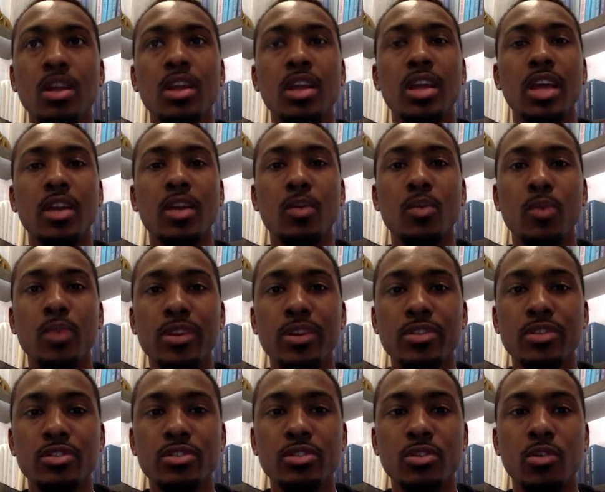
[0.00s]
in a winter
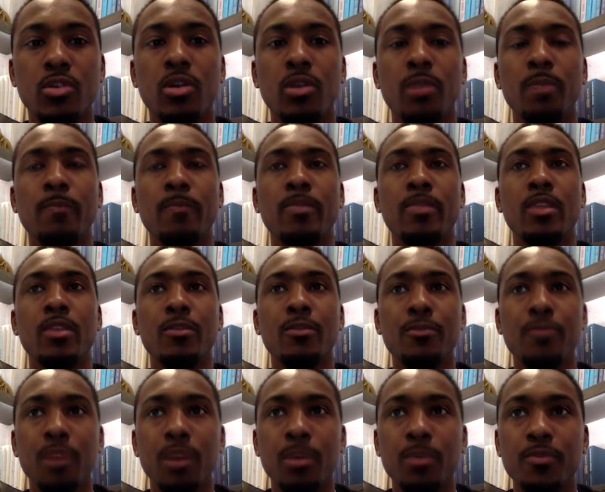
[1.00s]
storm
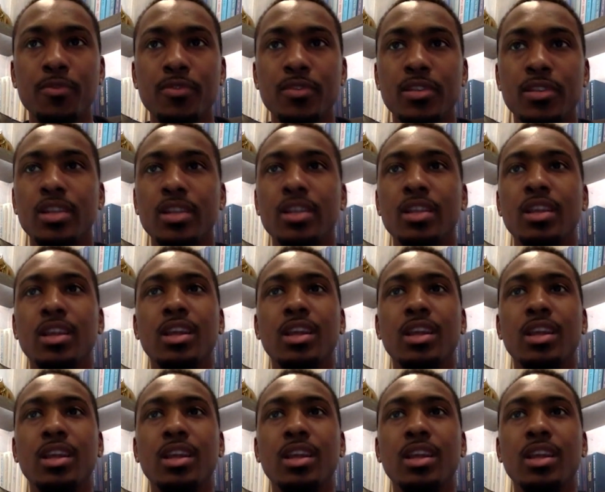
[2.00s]
from Flint